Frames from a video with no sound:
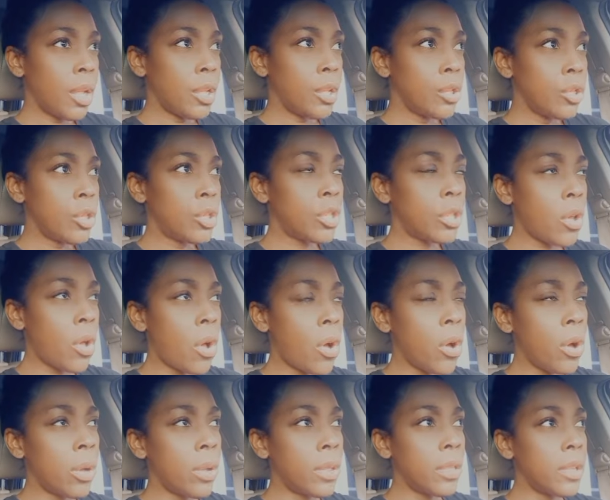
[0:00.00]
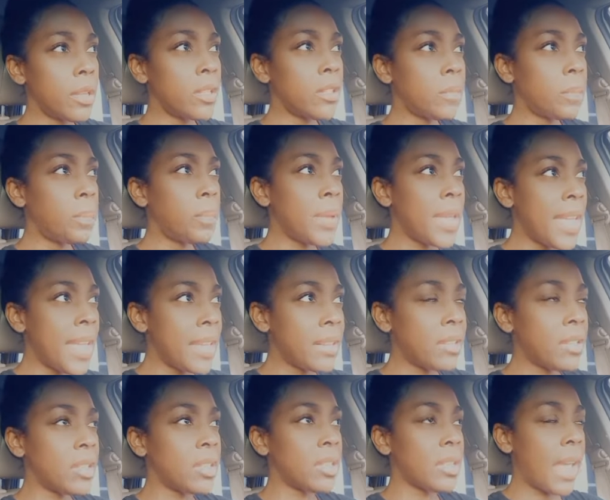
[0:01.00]
So the
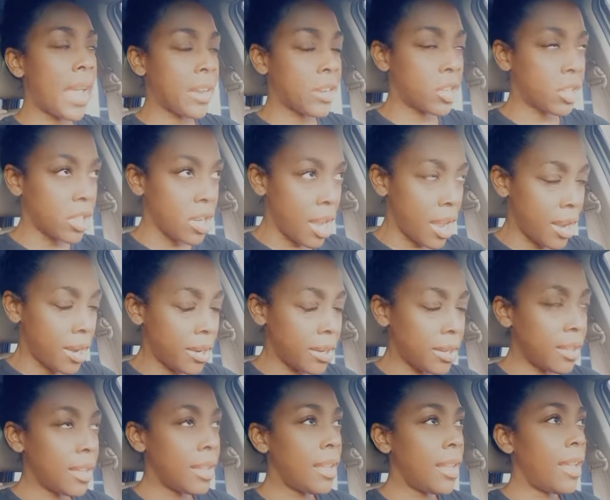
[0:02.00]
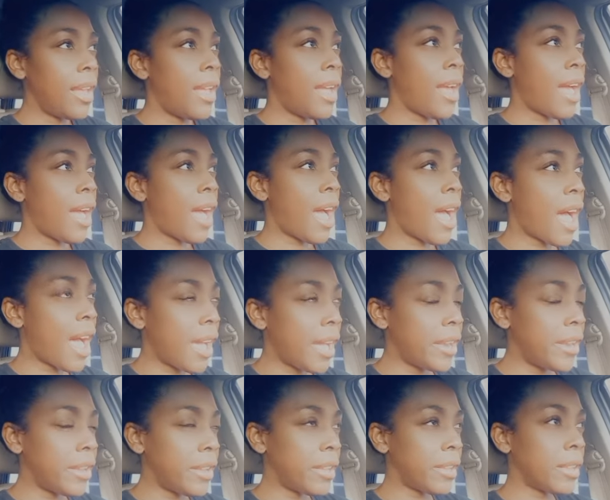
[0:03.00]
speed section
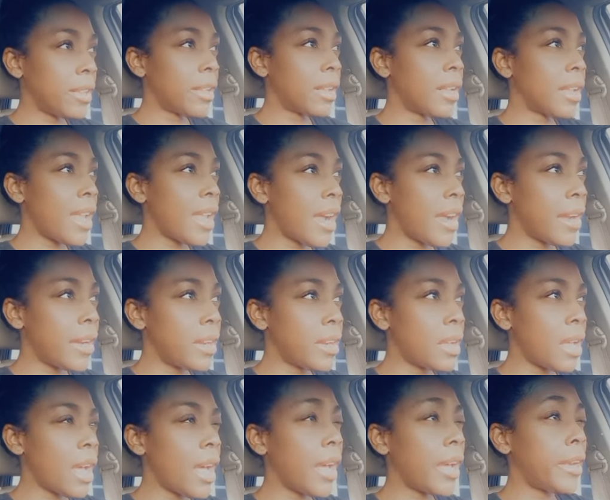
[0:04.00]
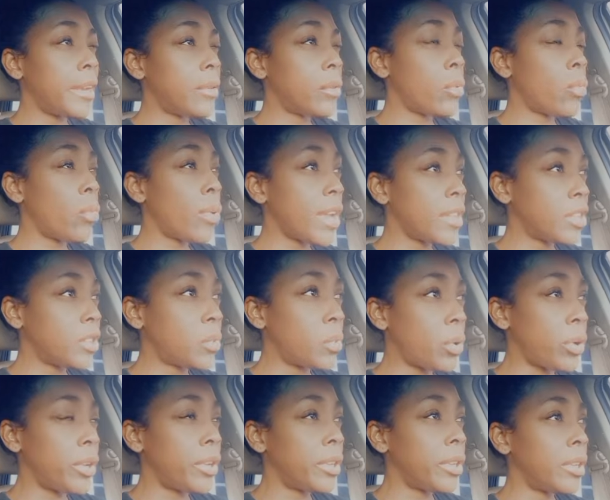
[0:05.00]
had
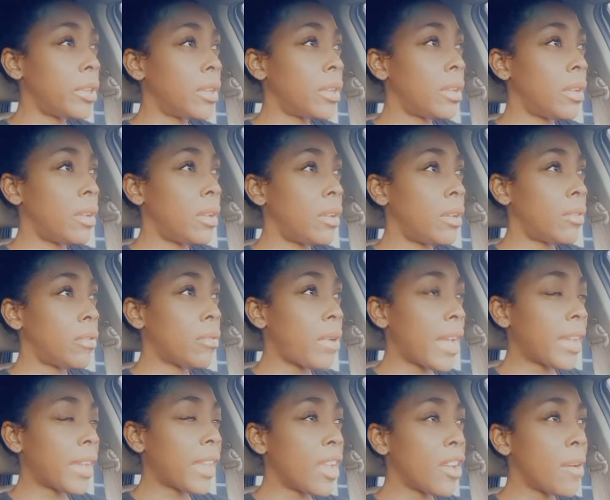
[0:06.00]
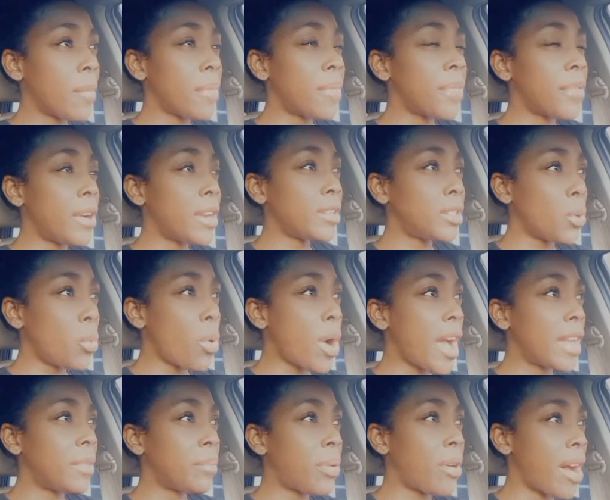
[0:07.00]
Westwood racking up
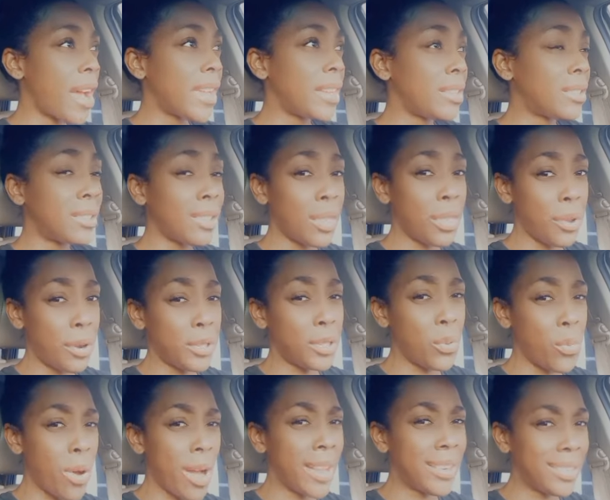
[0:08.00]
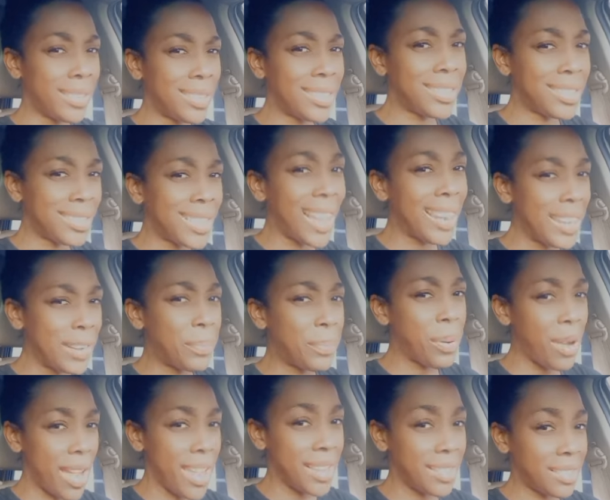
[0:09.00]
31 solid
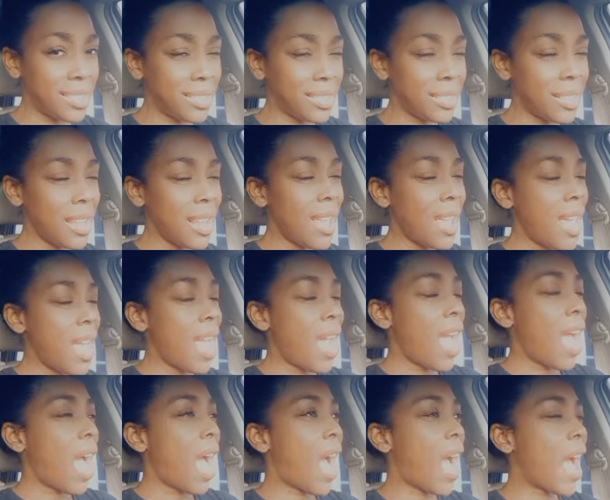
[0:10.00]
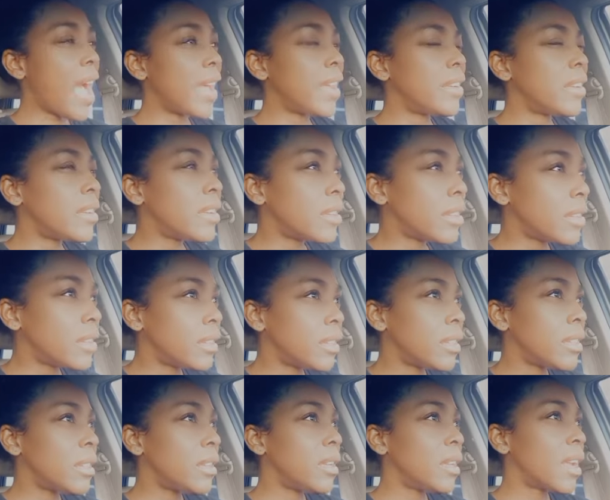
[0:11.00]
points, and
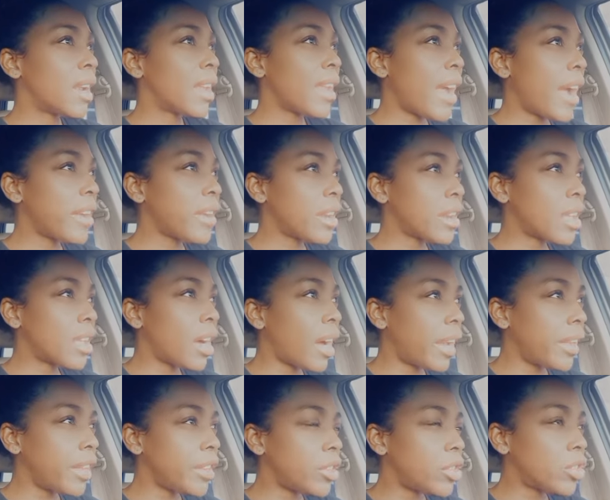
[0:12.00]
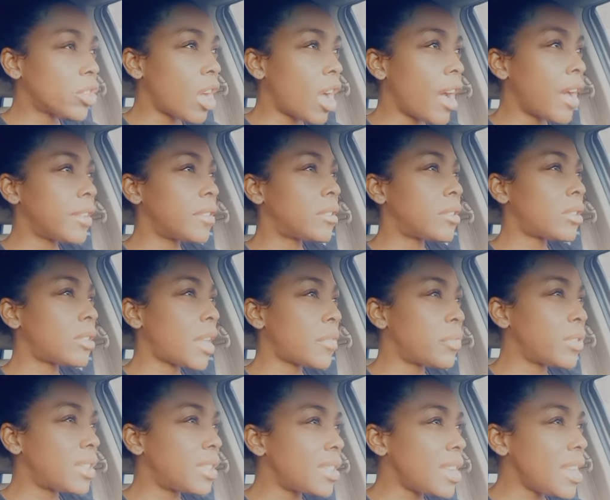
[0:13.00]
Clarendon College on
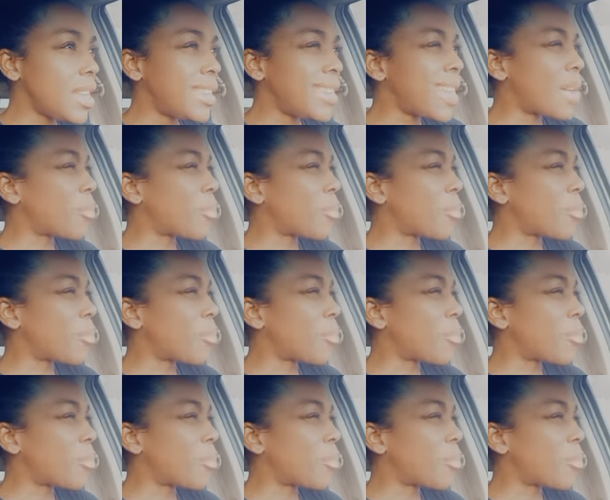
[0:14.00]
17.